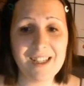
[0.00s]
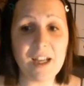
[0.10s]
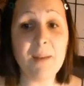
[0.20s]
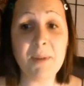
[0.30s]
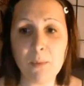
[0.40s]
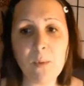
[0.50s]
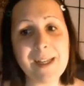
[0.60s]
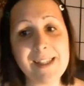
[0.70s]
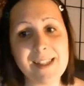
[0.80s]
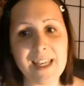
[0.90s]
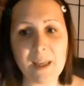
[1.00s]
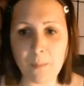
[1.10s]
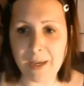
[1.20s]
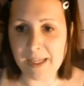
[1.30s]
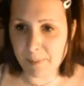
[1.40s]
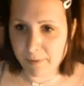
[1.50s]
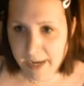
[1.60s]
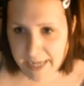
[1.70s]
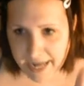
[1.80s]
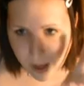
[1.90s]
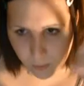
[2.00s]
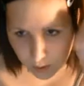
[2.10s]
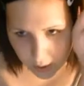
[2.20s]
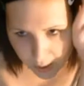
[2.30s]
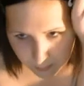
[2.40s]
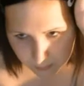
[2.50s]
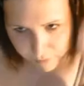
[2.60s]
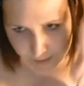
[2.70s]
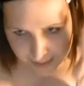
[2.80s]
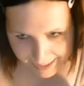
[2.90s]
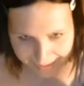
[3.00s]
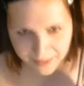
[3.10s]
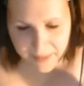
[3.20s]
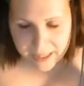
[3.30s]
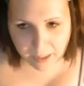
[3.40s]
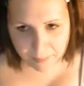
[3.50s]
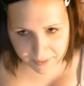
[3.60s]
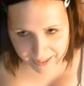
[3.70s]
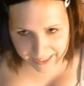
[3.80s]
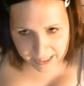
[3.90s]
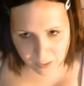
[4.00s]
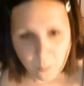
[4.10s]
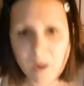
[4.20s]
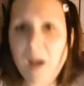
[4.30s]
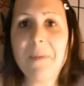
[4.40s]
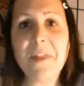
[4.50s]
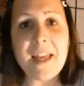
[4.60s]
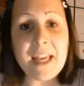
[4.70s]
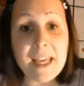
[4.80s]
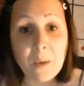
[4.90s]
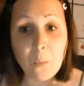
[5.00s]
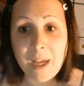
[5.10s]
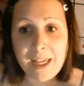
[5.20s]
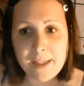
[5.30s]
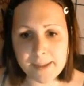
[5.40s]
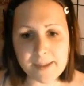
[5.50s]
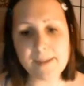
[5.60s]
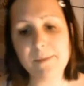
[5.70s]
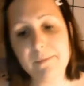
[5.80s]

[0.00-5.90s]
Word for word: I mean, I'm always thinking wings, but right now I'm really think I'm thinking I'm thinking wings.